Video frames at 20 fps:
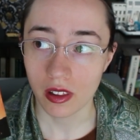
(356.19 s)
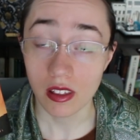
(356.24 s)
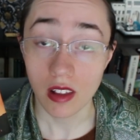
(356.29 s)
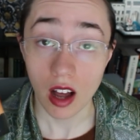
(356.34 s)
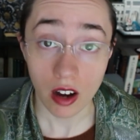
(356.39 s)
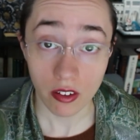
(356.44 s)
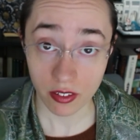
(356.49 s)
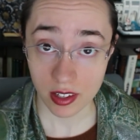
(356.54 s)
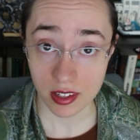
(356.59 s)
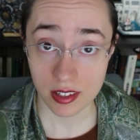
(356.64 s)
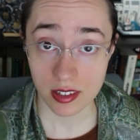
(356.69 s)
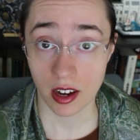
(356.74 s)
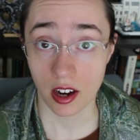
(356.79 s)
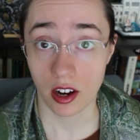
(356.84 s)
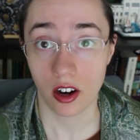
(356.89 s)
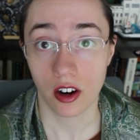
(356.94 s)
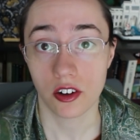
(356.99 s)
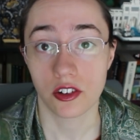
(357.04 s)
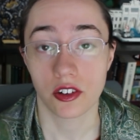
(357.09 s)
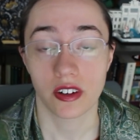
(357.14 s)
love this
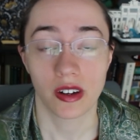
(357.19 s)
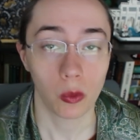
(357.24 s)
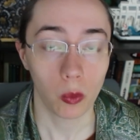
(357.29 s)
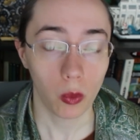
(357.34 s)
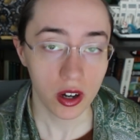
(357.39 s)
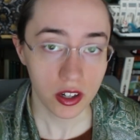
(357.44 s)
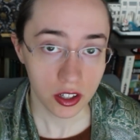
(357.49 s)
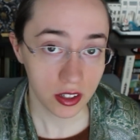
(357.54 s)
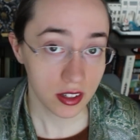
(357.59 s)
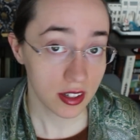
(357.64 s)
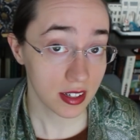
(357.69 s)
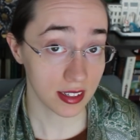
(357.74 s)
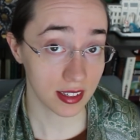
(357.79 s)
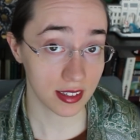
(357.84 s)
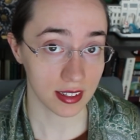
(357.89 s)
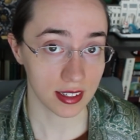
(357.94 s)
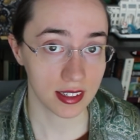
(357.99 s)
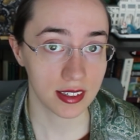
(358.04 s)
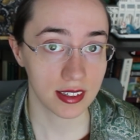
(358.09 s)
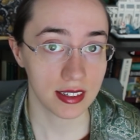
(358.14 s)
character and want her to
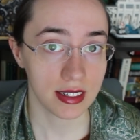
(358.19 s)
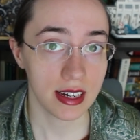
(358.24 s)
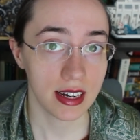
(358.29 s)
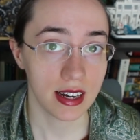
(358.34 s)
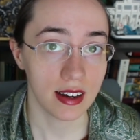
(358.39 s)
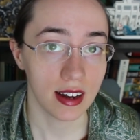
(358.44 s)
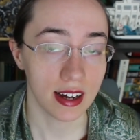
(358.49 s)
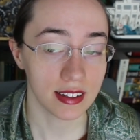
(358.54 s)
succeed